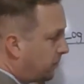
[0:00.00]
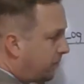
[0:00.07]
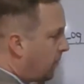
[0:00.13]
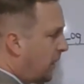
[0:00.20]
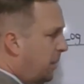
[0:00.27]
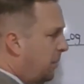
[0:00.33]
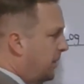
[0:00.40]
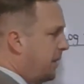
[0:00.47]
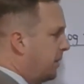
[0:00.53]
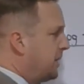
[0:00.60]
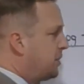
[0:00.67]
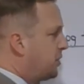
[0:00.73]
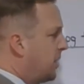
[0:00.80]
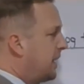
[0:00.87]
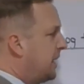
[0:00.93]
Well, the only
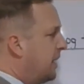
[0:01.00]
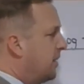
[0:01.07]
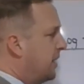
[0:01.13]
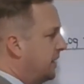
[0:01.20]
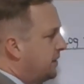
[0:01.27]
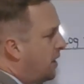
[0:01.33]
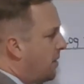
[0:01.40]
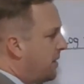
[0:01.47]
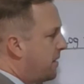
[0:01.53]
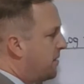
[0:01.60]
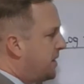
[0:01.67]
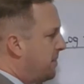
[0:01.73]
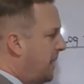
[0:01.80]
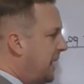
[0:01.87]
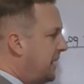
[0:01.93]
trick here is knowing what
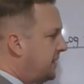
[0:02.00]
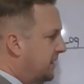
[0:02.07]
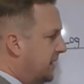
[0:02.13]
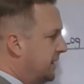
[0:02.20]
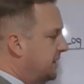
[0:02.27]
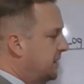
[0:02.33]
the base is.